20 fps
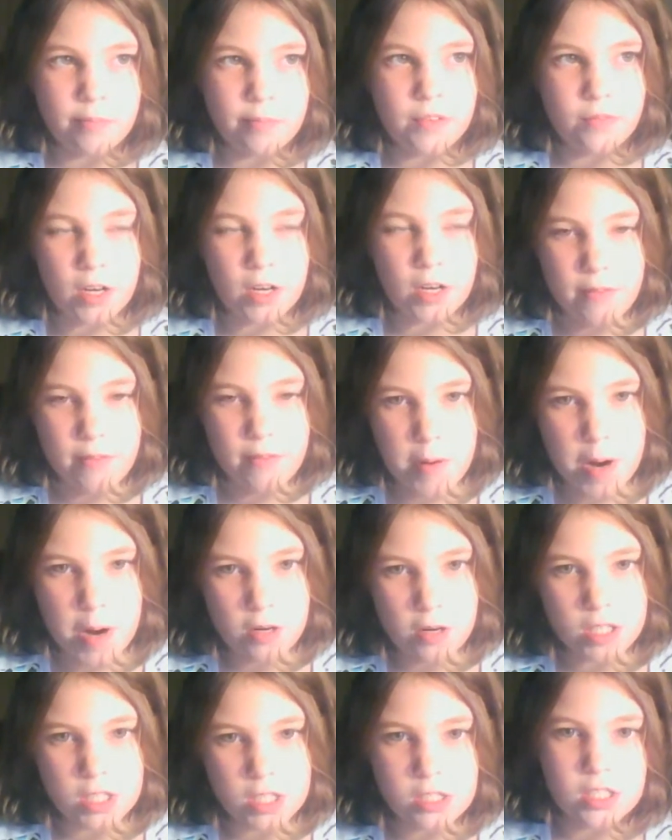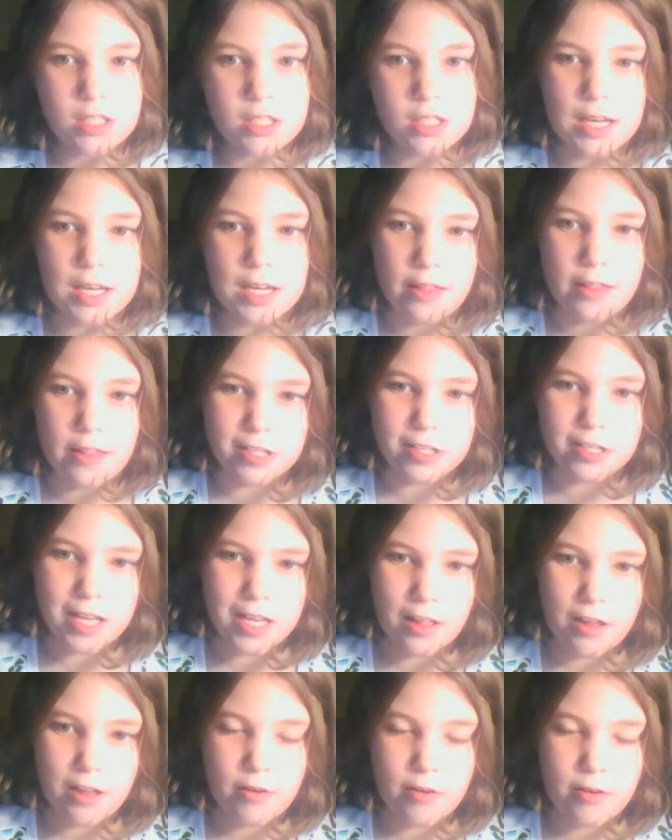One of them are orange, the other's
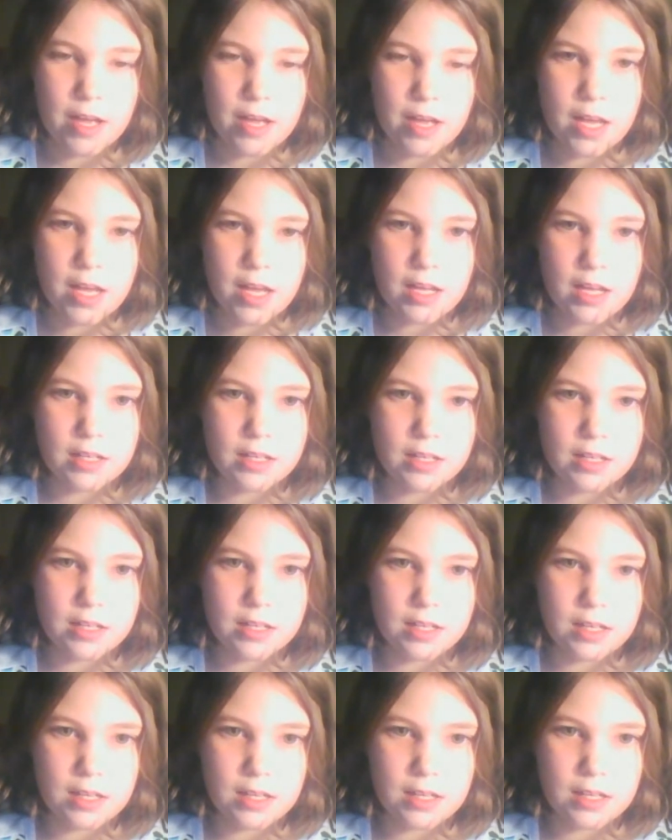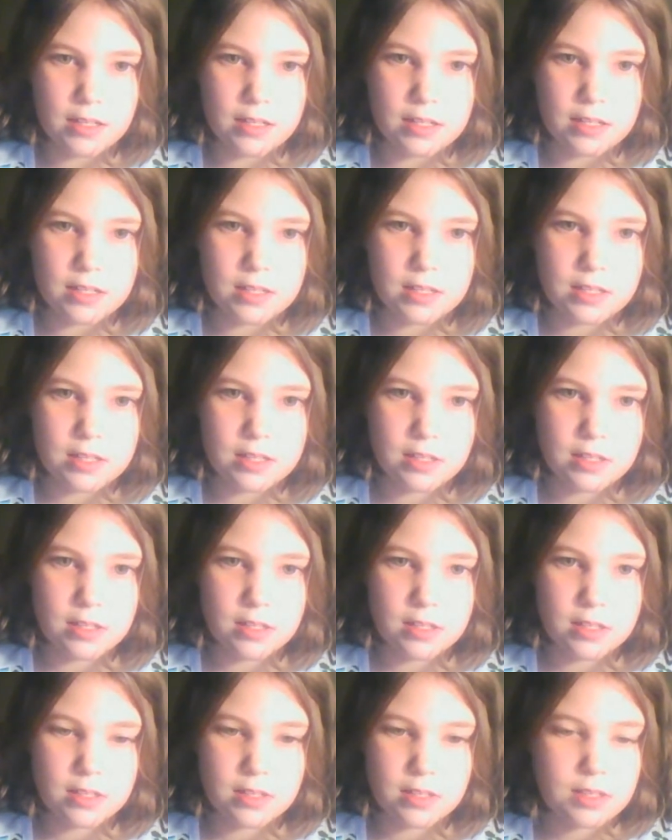yellow, and
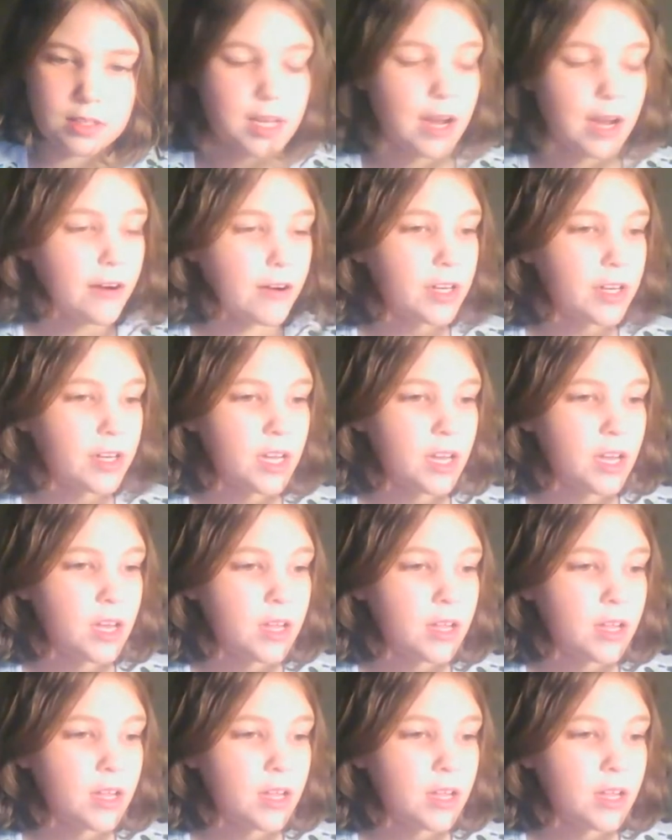it's scary.